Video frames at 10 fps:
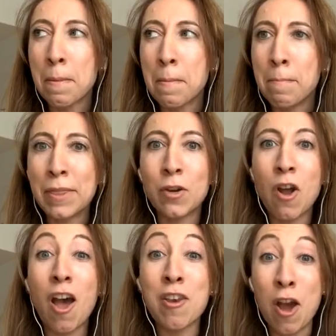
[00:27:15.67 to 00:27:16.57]
but they're
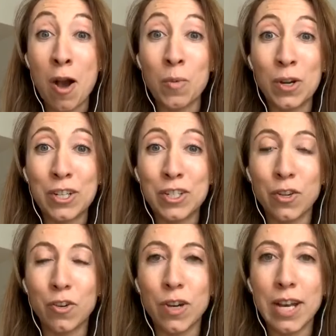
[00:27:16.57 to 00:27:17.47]
not not wearing
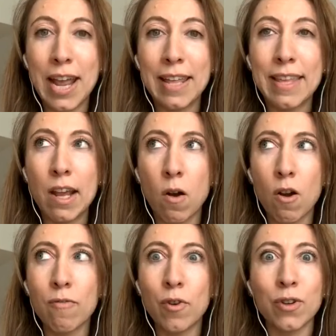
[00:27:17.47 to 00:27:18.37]
deodorant and they
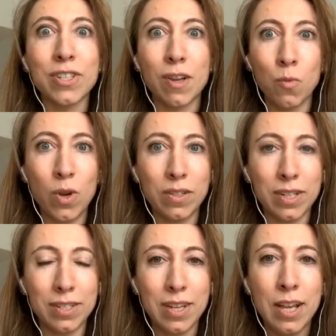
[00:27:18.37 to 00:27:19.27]
are focused on
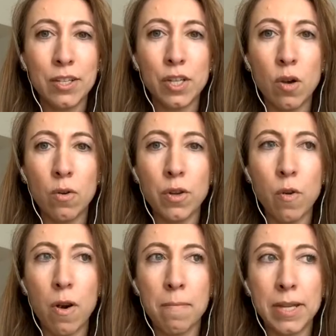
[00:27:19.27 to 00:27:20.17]
wellness. So, you know,
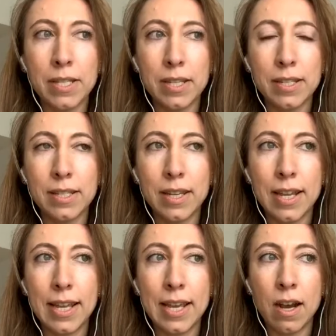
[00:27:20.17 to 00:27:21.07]
our business
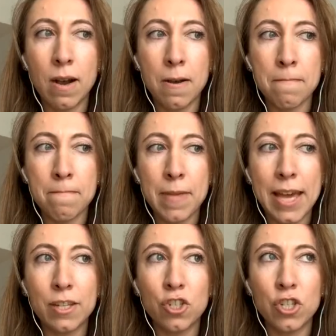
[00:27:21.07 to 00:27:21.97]
um,
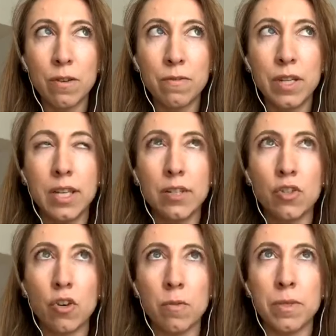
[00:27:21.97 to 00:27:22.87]
has shifted in
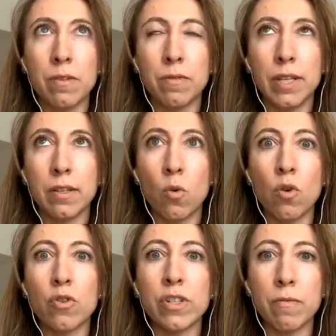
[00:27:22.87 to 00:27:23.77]
terms of like
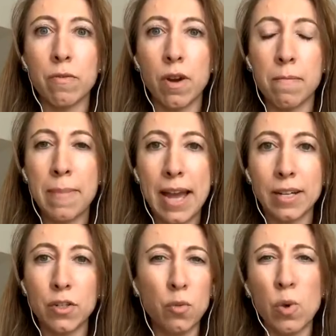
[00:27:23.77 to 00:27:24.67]
orders of um,
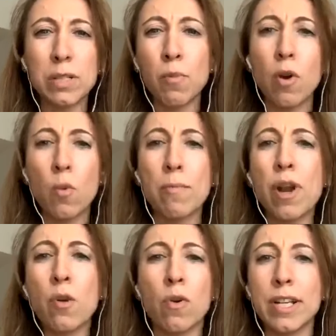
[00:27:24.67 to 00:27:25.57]
magnitude. What's what
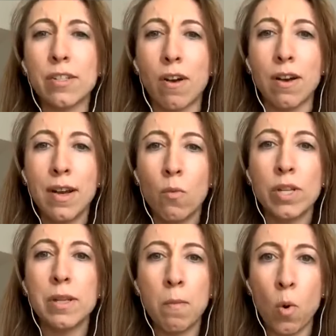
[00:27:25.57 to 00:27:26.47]
priorities are?
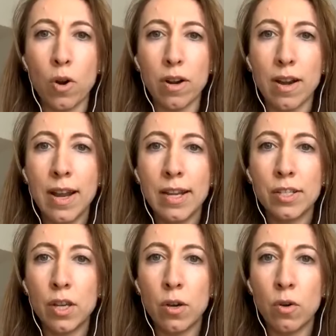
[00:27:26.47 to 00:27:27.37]
What's important?
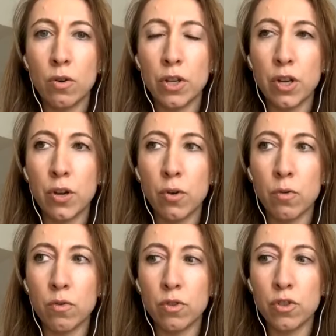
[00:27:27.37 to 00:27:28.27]
So, you know,
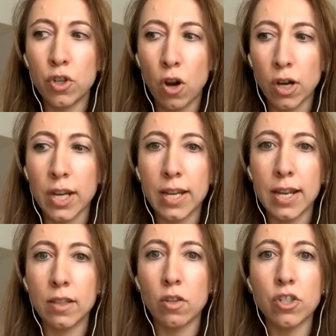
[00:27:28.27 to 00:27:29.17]
Target
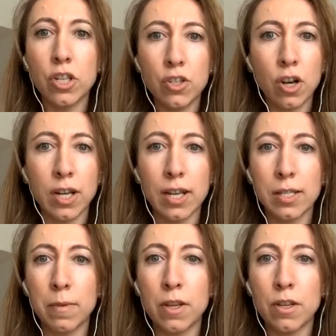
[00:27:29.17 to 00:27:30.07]
and launching in Target
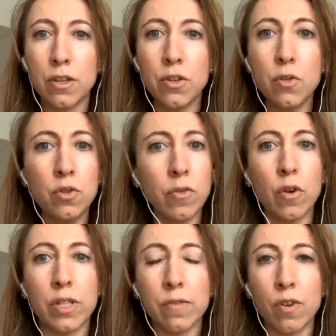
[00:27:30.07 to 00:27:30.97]
has been a huge
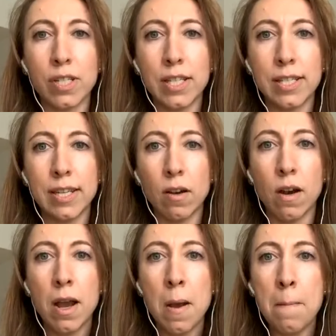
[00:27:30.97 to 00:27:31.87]
focus for us this
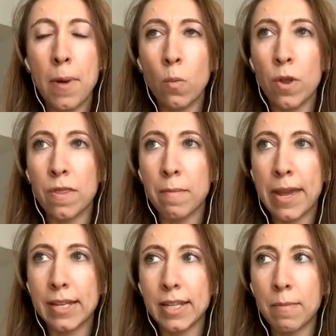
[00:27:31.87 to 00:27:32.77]
year. But with the
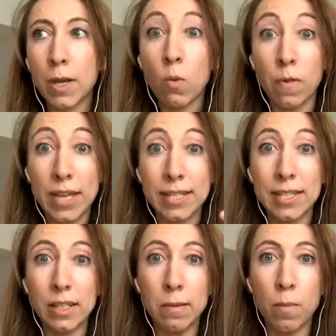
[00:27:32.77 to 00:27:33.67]
pandemic, while that's
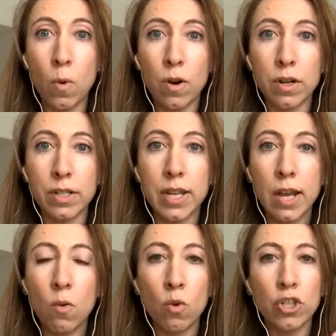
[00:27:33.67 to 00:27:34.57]
still important,
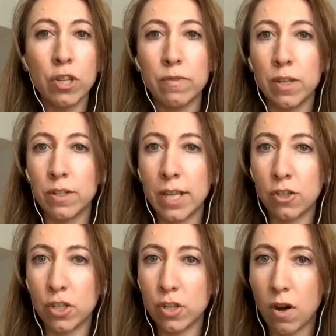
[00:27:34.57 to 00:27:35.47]
we're shifting
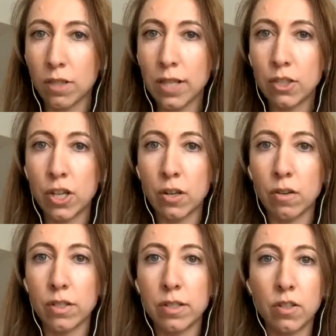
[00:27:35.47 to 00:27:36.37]
attention to online
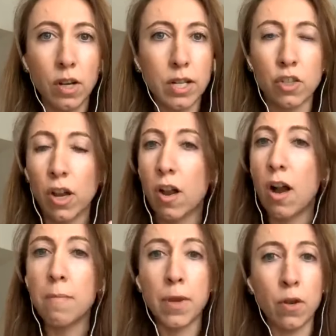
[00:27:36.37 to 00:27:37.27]
channels,
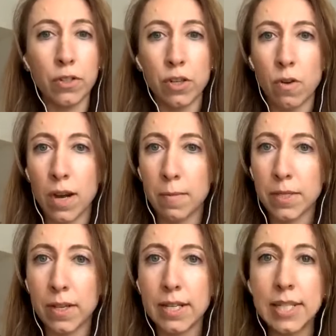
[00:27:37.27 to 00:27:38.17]
Target.com, but also our
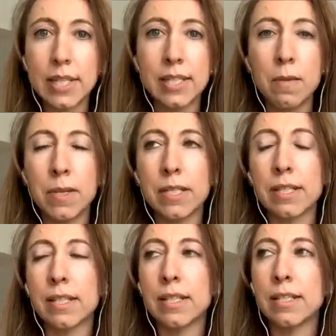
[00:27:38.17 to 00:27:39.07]
Amazon and D2C
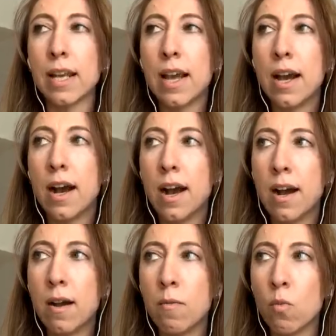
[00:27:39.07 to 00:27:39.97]
businesses.
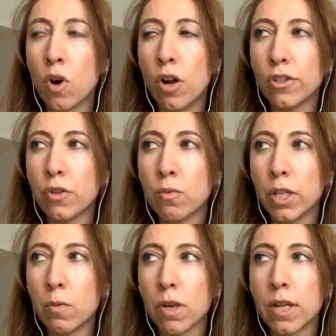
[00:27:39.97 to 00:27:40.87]
Um, we're also
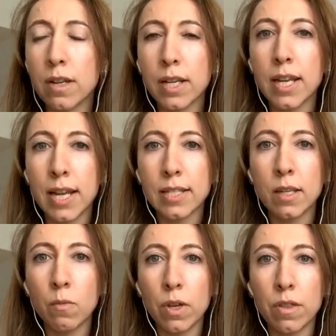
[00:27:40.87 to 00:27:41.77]
really working on
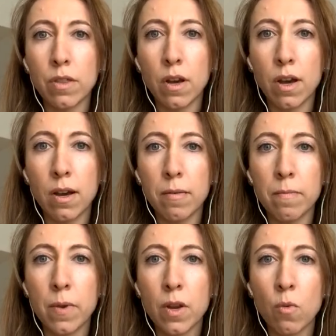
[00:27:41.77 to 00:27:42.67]
connecting with um,
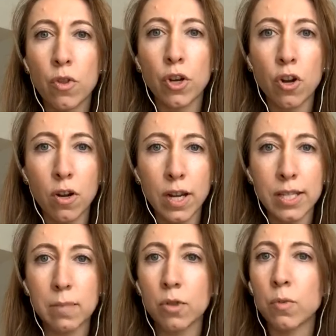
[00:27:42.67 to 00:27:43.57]
with our current
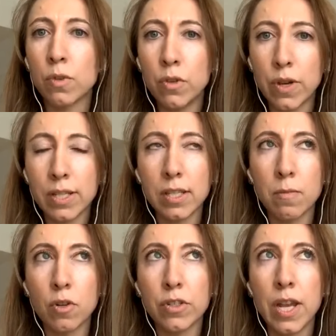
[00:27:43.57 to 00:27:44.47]
customers, with new
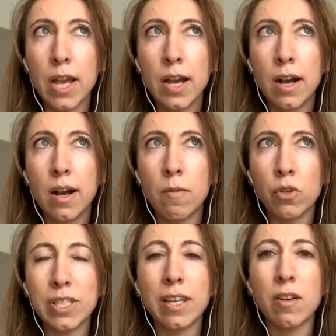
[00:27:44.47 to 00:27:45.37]
customers, um,
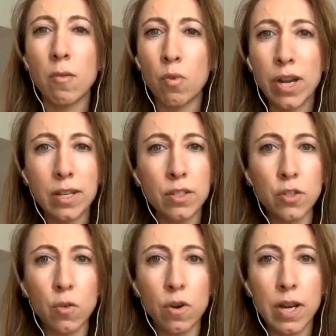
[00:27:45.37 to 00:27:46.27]
really telling our brand
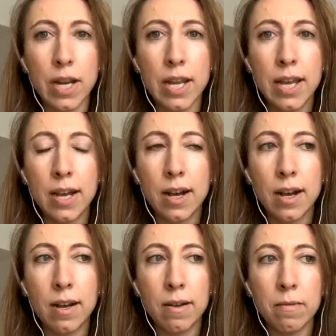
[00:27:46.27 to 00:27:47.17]
story.
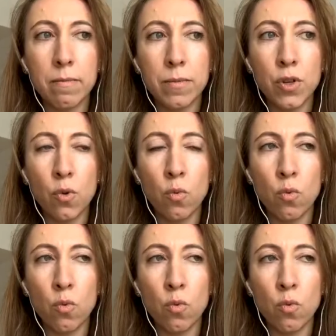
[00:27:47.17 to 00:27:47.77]
Um, you know,